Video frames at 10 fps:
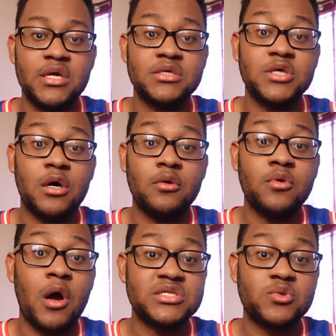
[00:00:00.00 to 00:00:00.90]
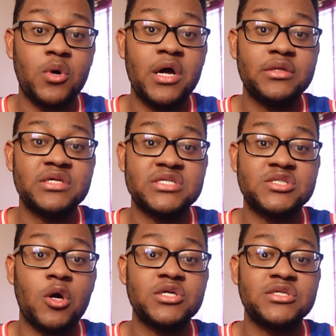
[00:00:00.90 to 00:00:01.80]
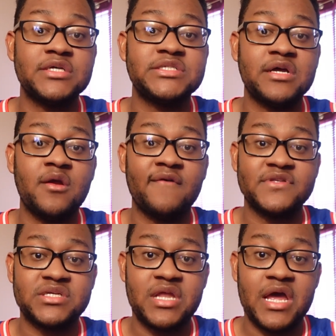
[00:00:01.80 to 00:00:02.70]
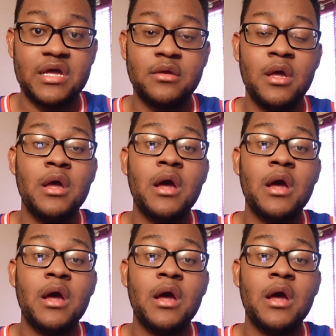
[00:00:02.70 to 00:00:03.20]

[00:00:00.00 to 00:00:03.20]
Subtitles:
So, Hot Squad, this is TaurusHawk signing off for today.